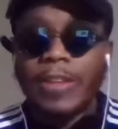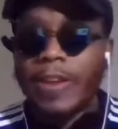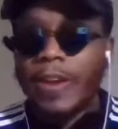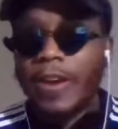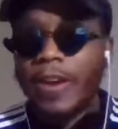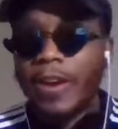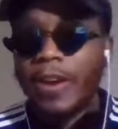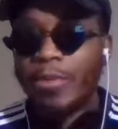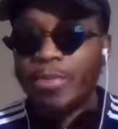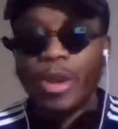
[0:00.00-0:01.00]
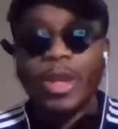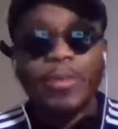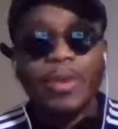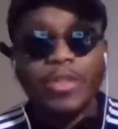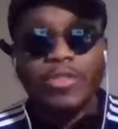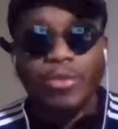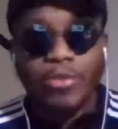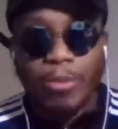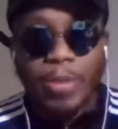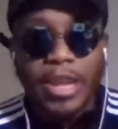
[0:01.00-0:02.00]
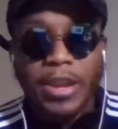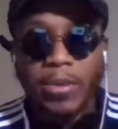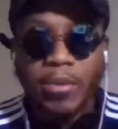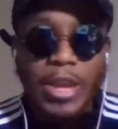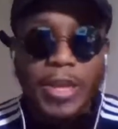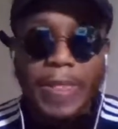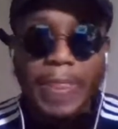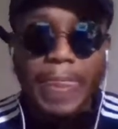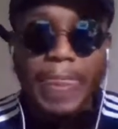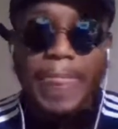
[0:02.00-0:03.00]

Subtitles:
prohibited you from making the weight,